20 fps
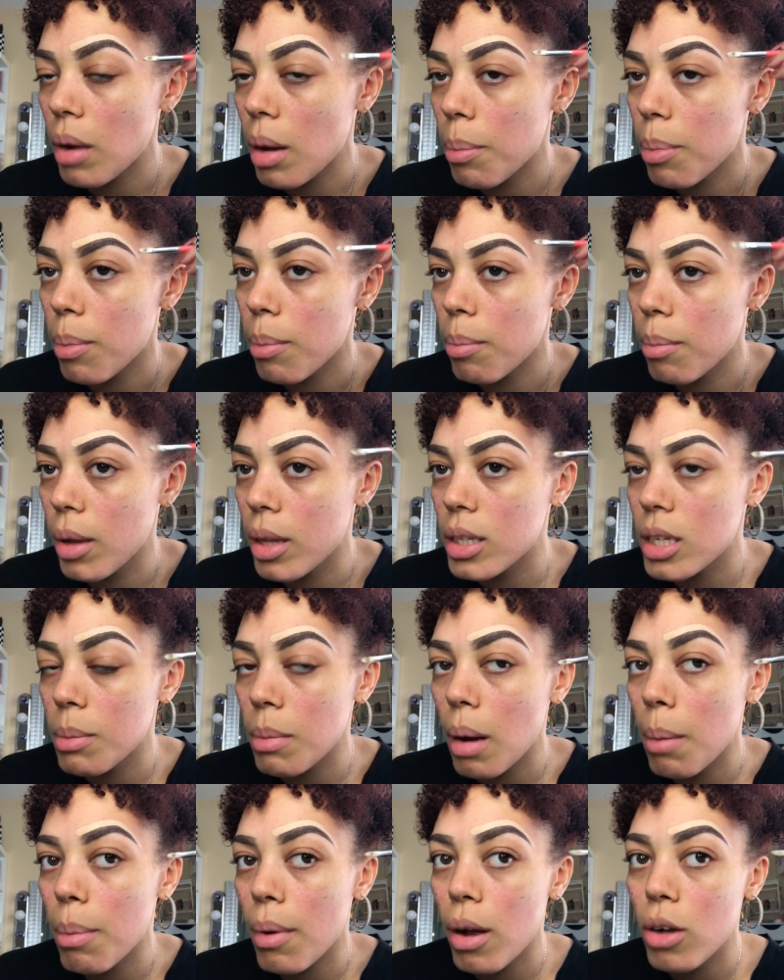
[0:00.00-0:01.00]

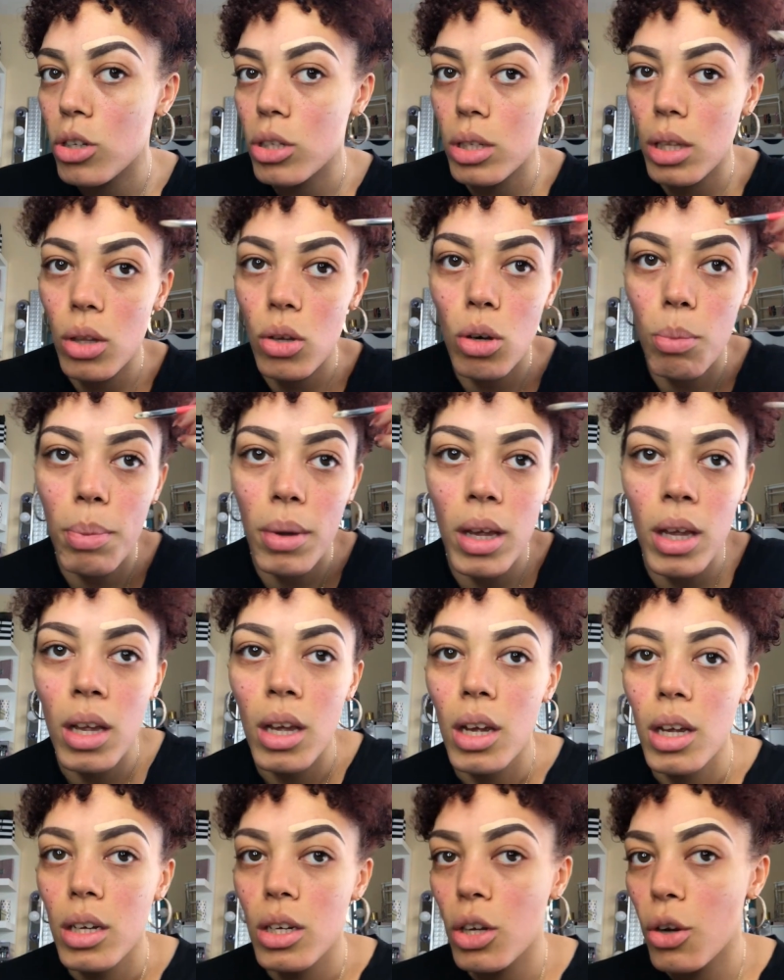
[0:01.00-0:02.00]
my brow just a little bit
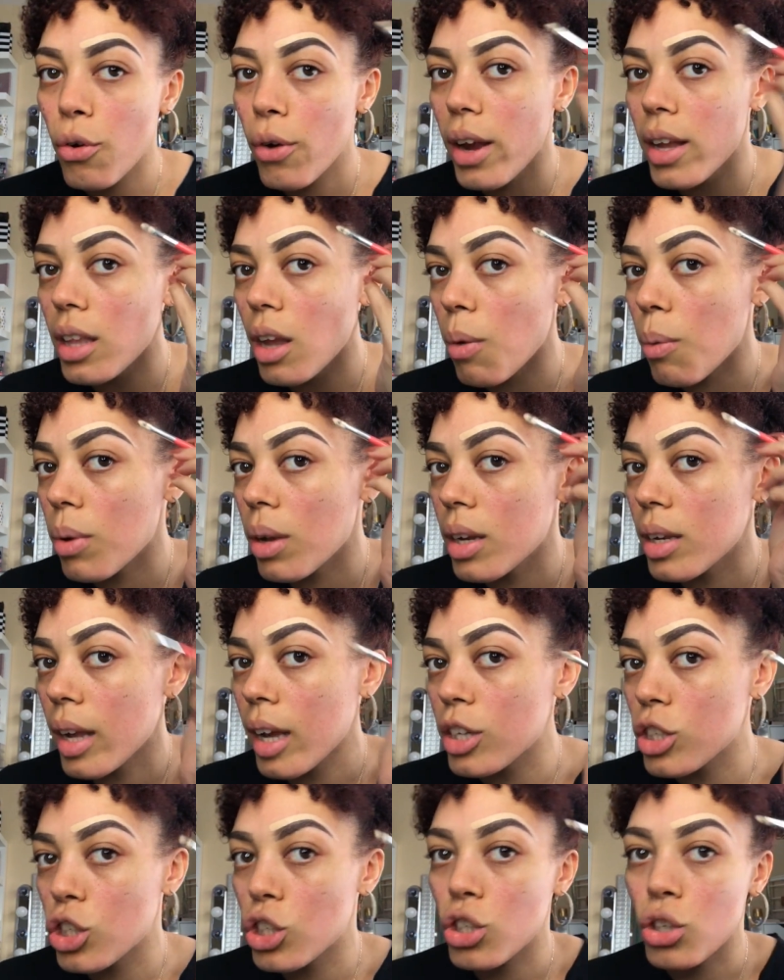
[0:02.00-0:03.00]
to create that really
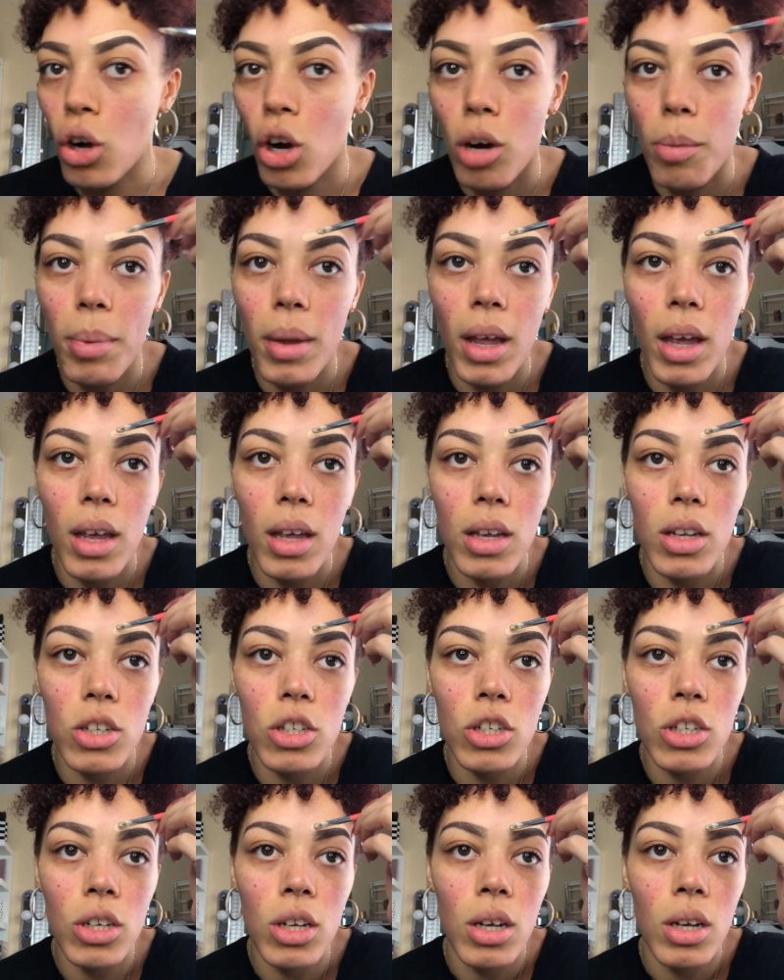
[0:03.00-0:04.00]
nice sharp
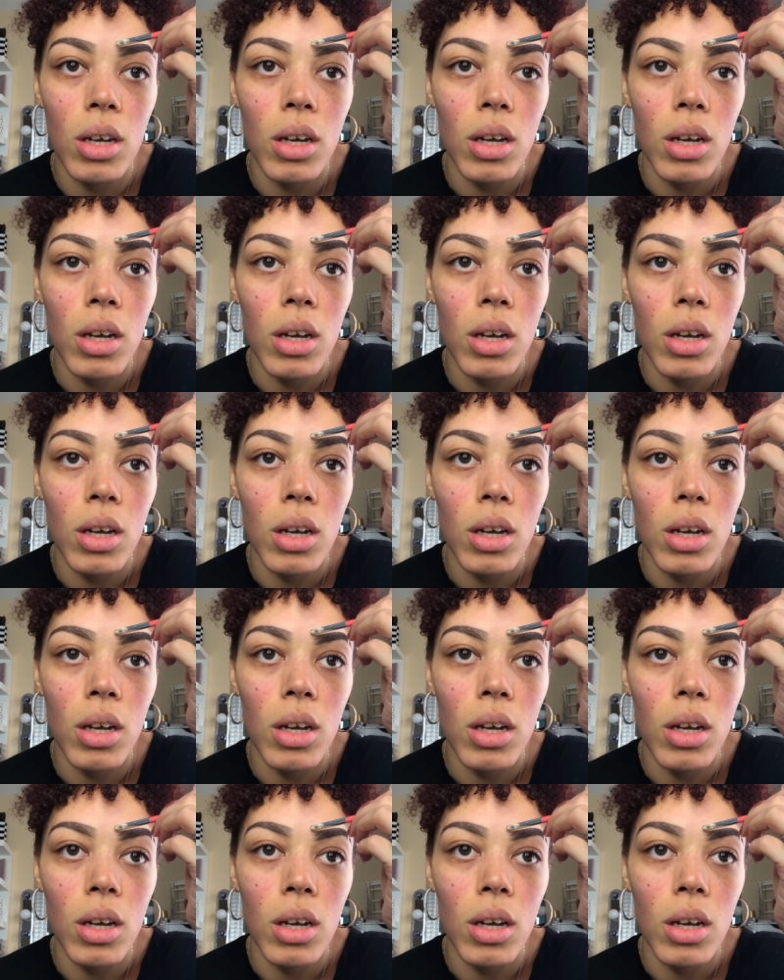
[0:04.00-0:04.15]
edge